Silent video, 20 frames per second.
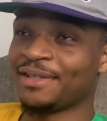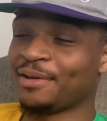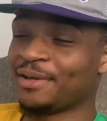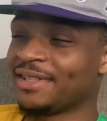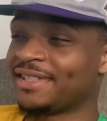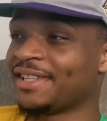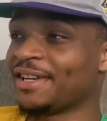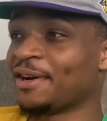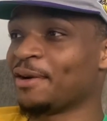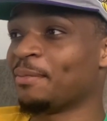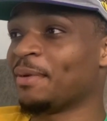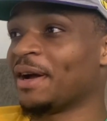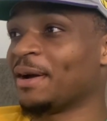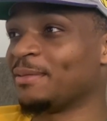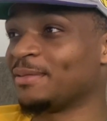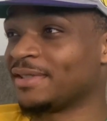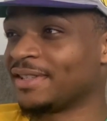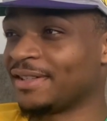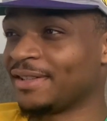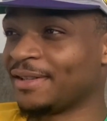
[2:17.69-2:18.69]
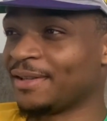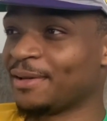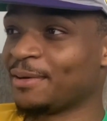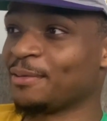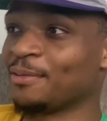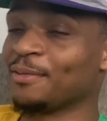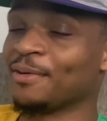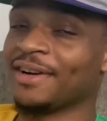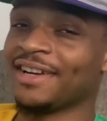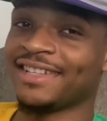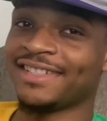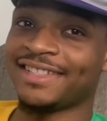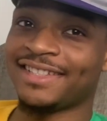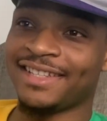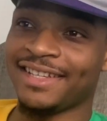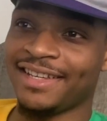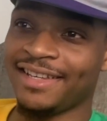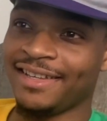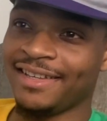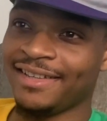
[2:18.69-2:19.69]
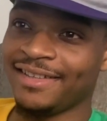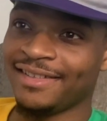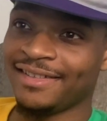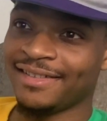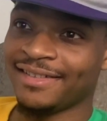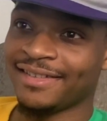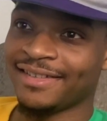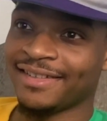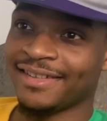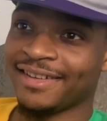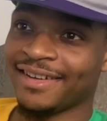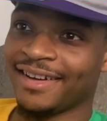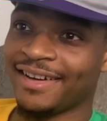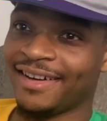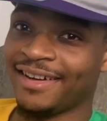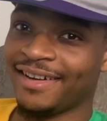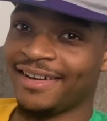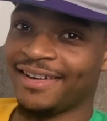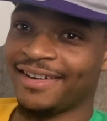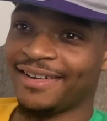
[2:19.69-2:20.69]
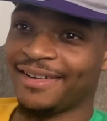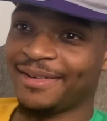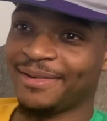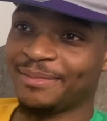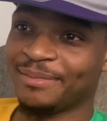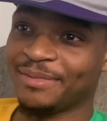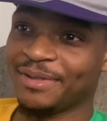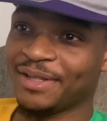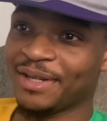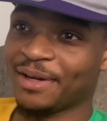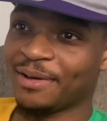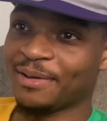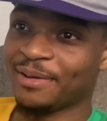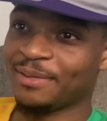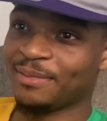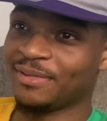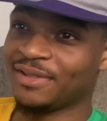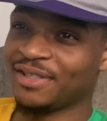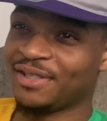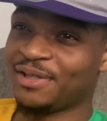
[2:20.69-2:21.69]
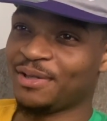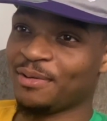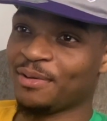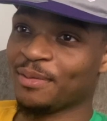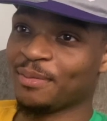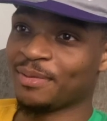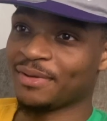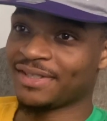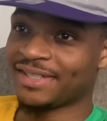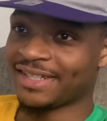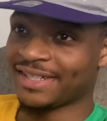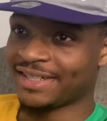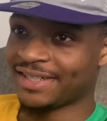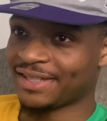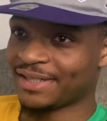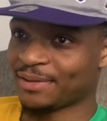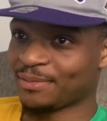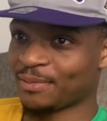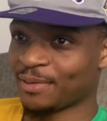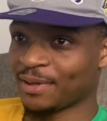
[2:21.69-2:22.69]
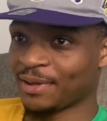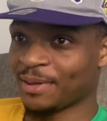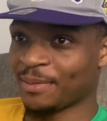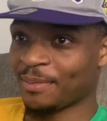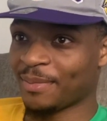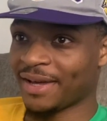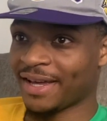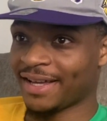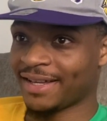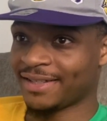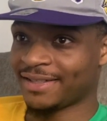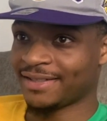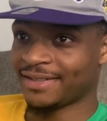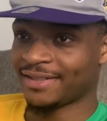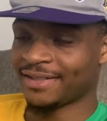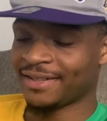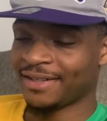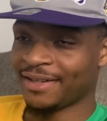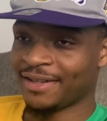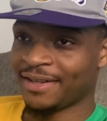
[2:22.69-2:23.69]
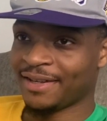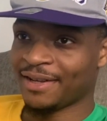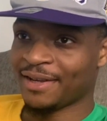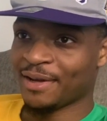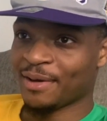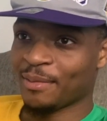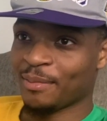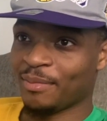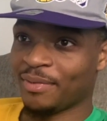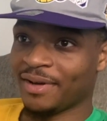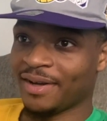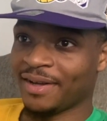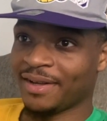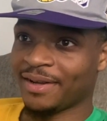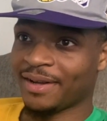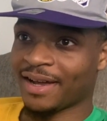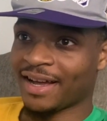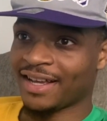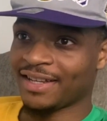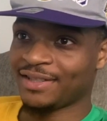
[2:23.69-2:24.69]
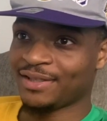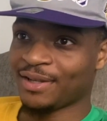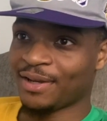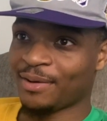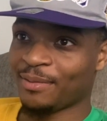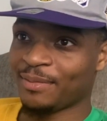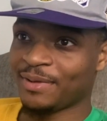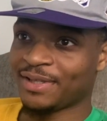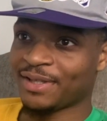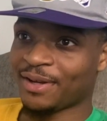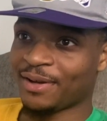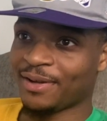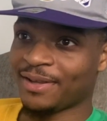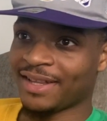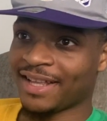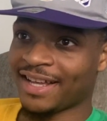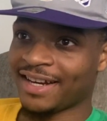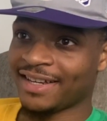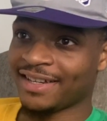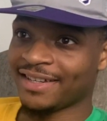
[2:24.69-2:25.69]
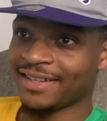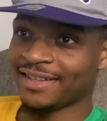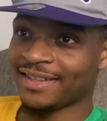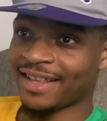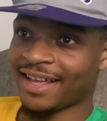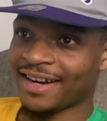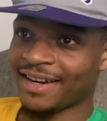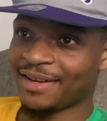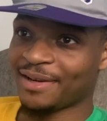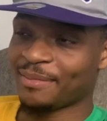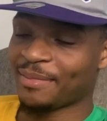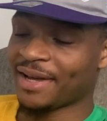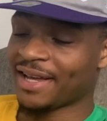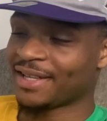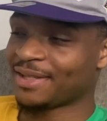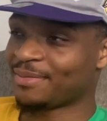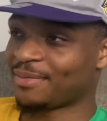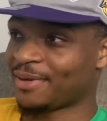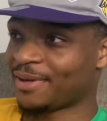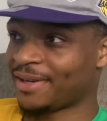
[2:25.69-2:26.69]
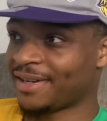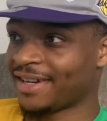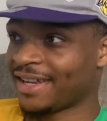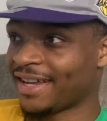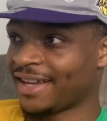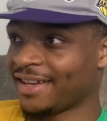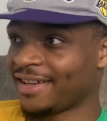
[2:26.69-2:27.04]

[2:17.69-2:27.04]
You could tell everybody was a little rusty. You know, the shooting percentages weren't the best. But we saw a lot of good basketball today.